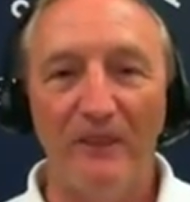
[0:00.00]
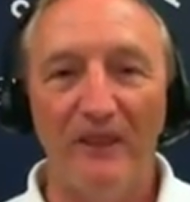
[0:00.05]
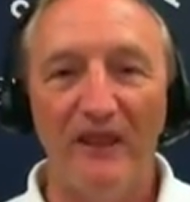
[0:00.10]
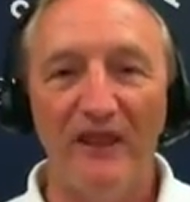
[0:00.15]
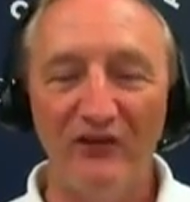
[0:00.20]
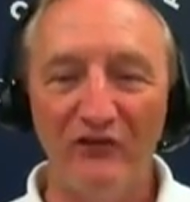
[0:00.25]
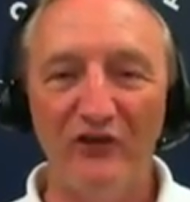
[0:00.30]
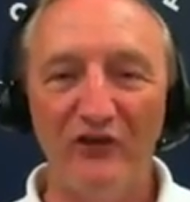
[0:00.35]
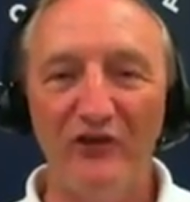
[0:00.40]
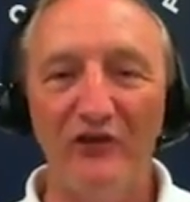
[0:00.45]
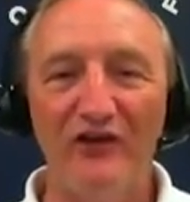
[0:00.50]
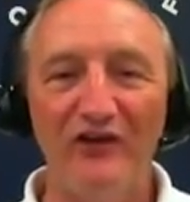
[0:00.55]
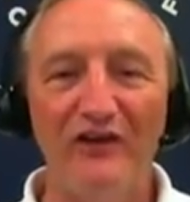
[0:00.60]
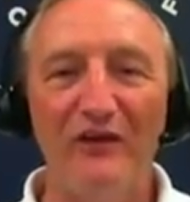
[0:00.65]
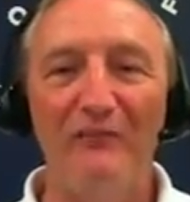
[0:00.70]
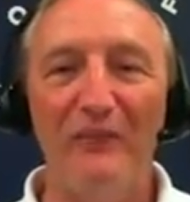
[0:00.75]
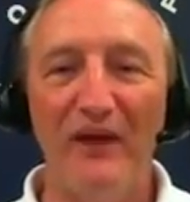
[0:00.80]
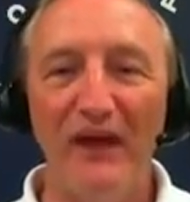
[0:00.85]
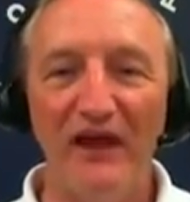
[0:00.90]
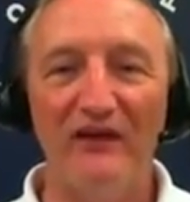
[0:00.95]
is there a
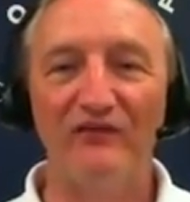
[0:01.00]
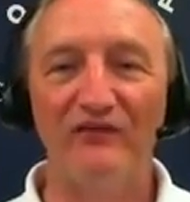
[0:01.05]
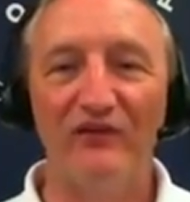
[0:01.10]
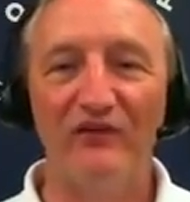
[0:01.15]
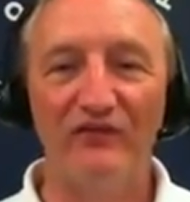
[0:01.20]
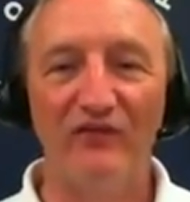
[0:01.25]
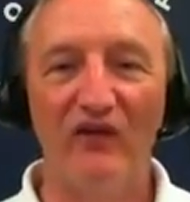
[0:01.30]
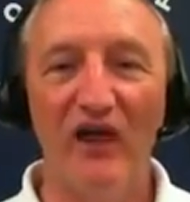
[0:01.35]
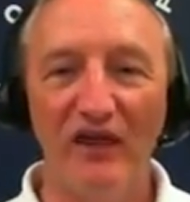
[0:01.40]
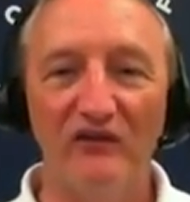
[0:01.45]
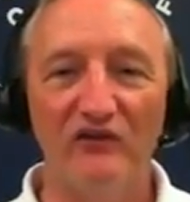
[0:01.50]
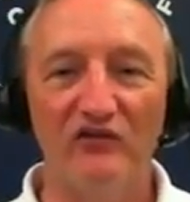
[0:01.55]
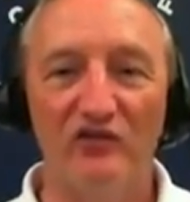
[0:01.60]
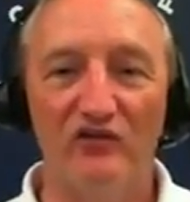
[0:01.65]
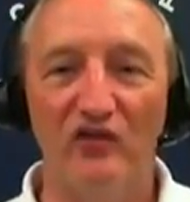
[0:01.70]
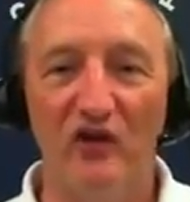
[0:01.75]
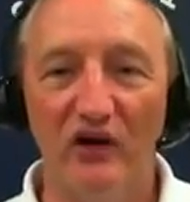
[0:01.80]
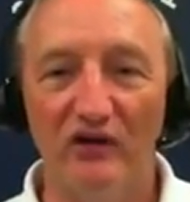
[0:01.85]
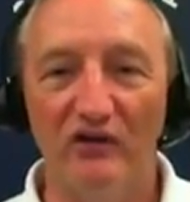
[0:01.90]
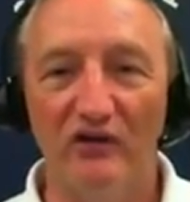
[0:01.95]
demand for flight
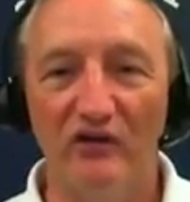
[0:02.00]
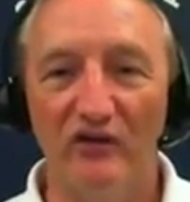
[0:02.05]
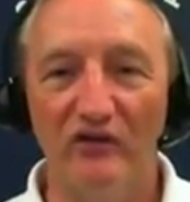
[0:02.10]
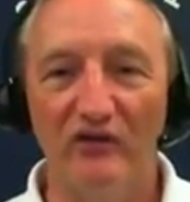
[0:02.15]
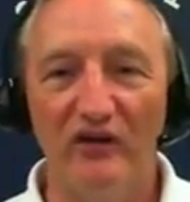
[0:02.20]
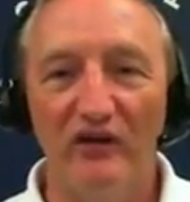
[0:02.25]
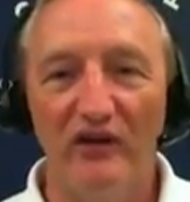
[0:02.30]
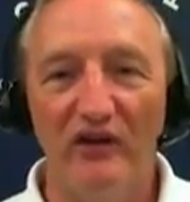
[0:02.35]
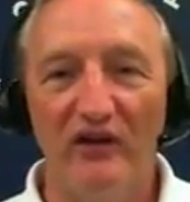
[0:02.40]
instructors?